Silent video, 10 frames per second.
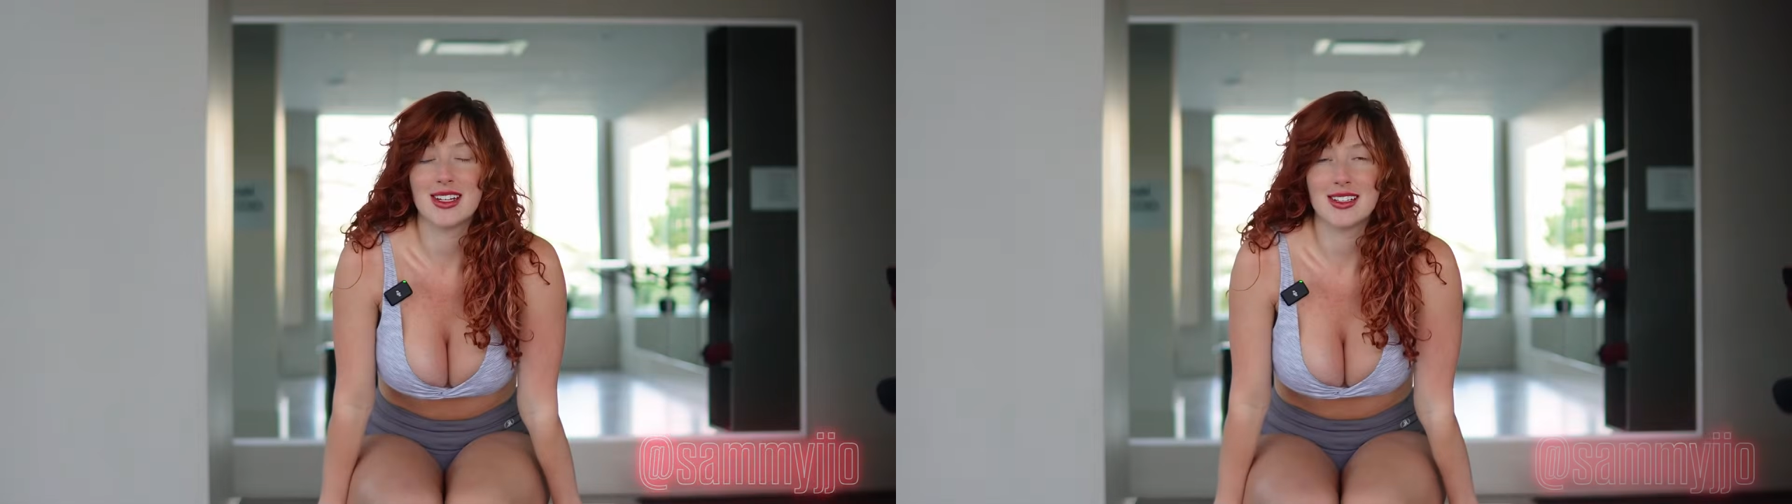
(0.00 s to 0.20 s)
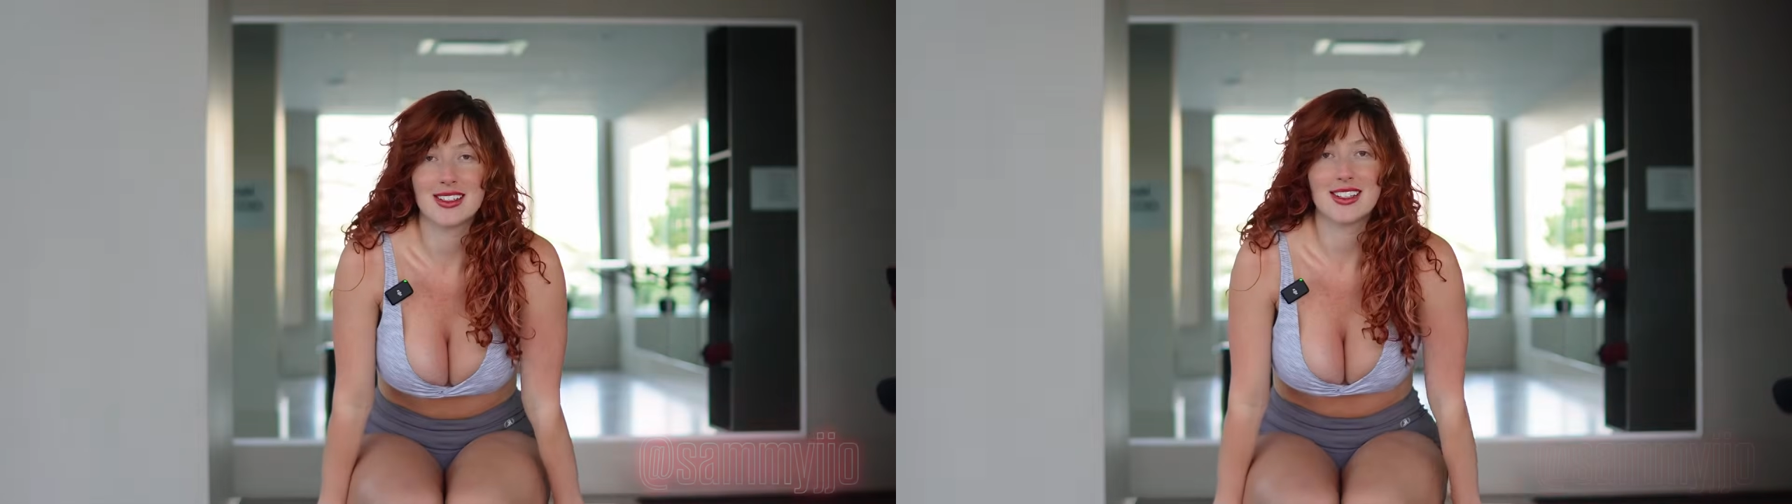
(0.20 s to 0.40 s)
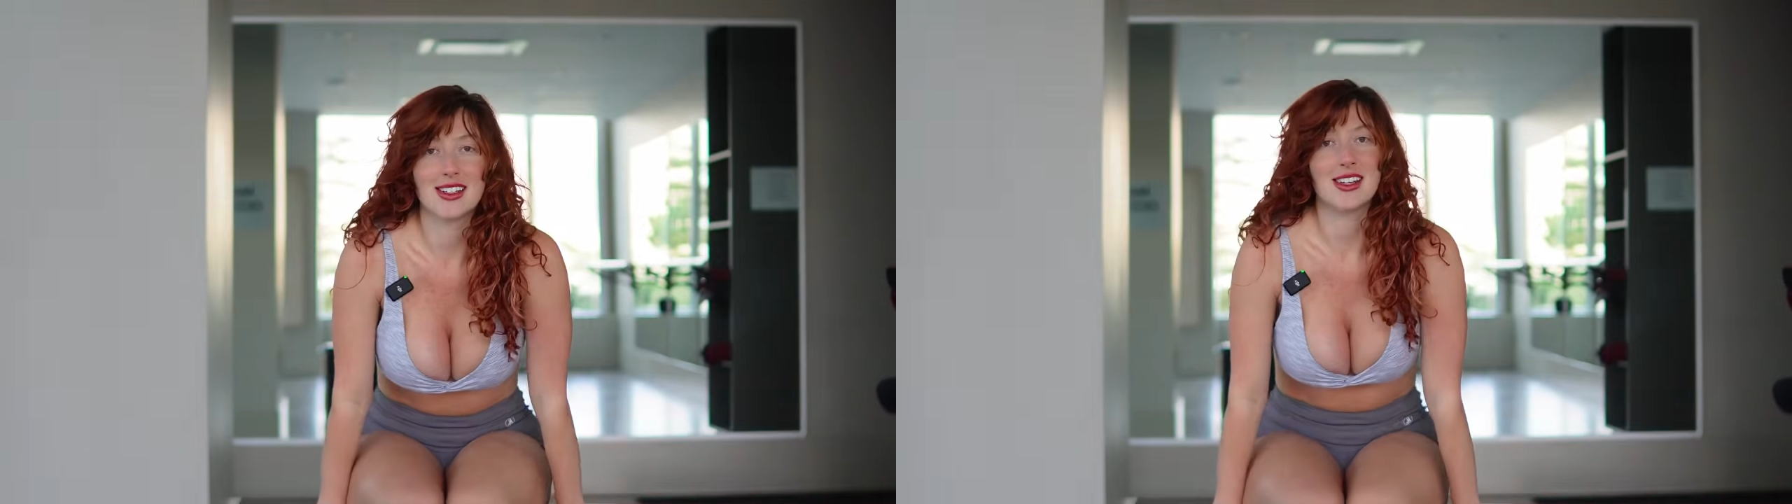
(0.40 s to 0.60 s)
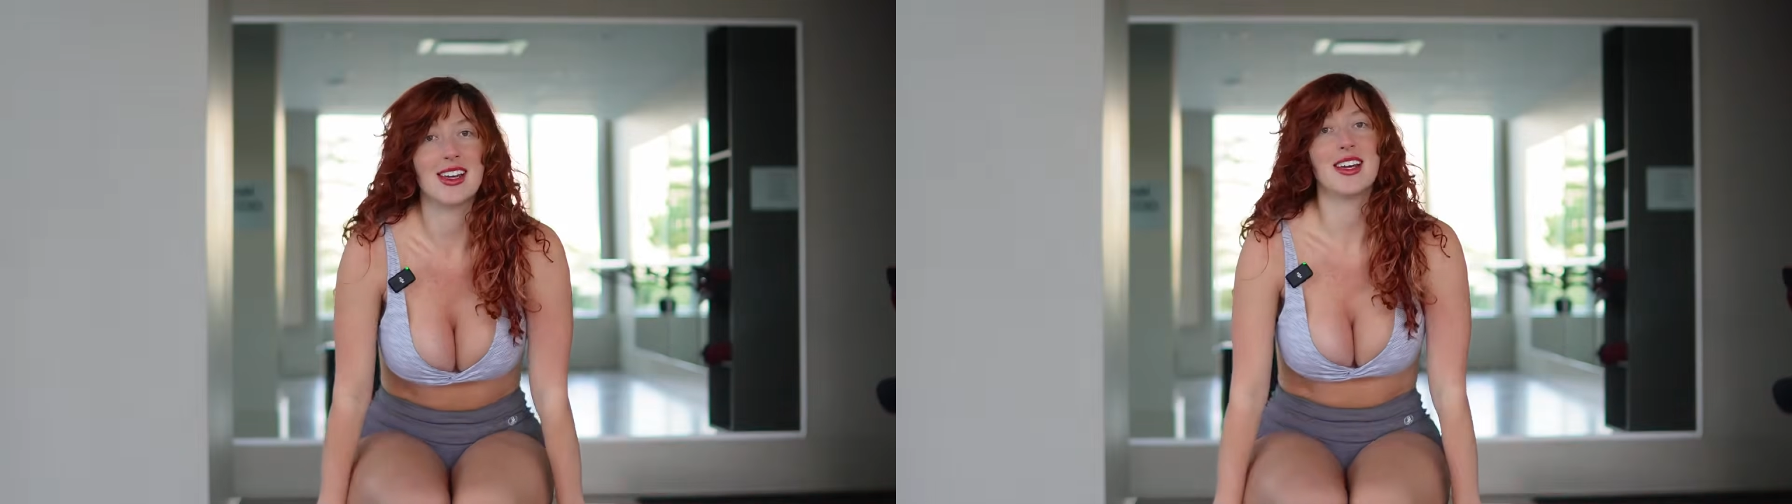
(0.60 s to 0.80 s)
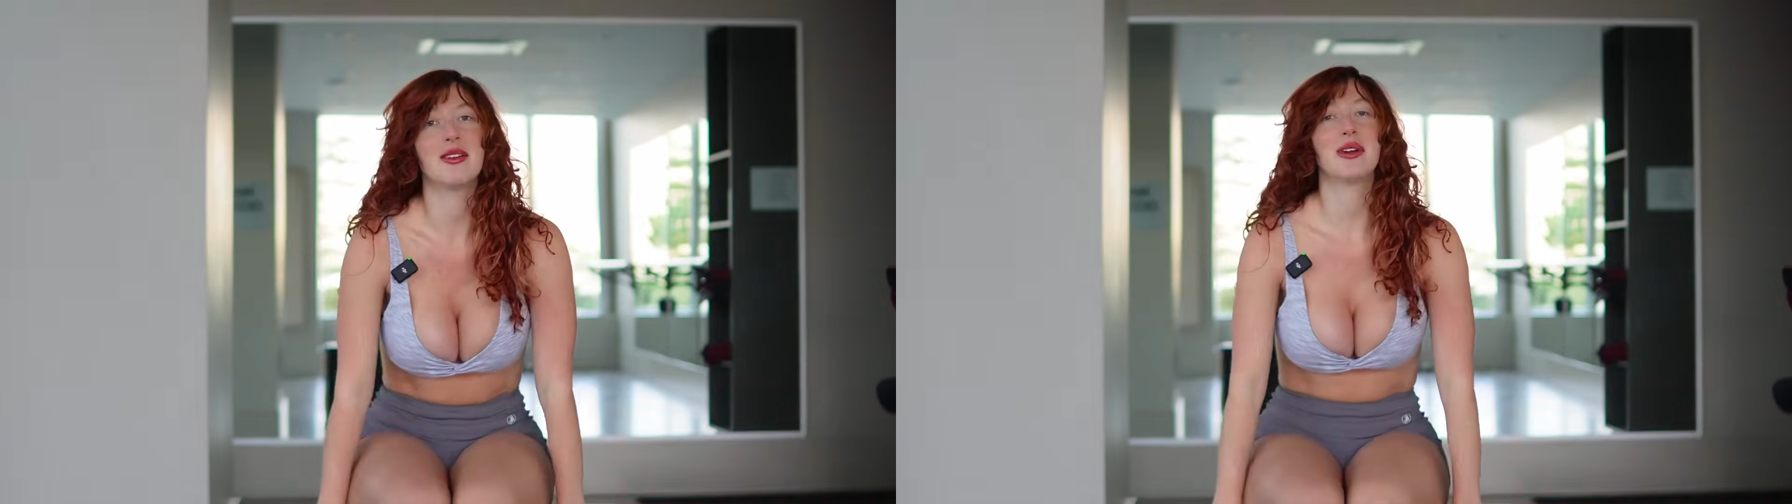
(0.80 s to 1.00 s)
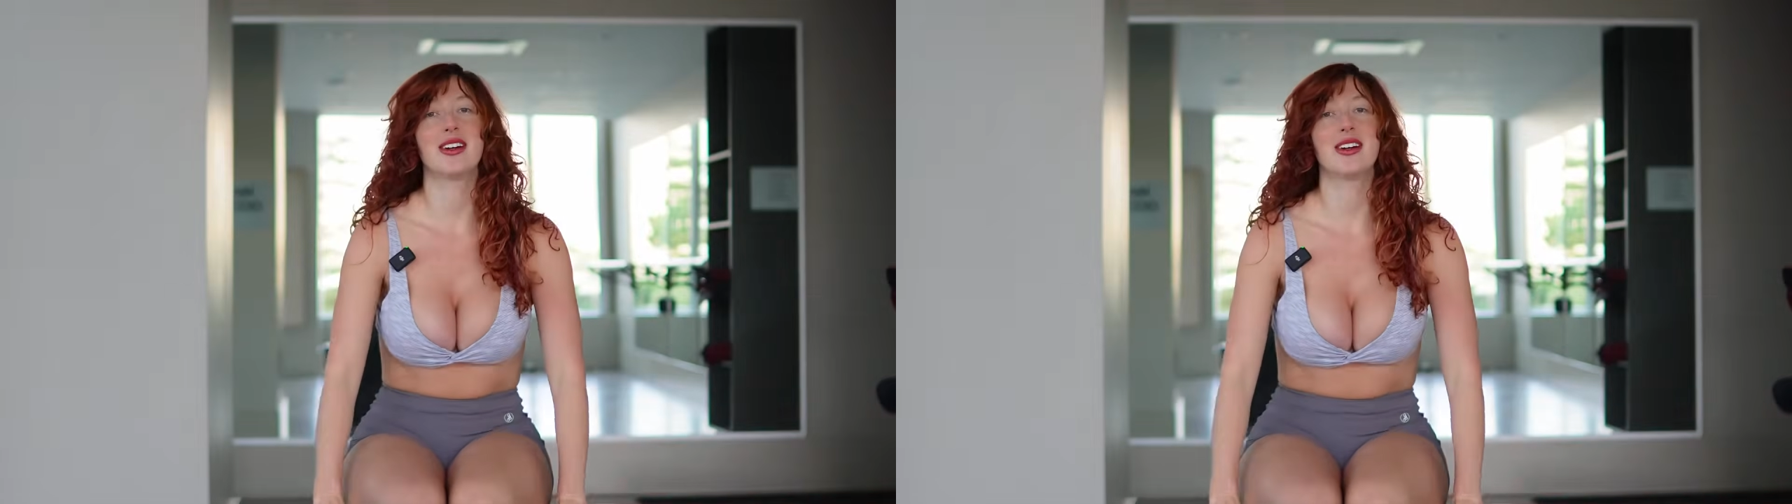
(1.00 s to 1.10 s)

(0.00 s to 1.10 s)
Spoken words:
and today we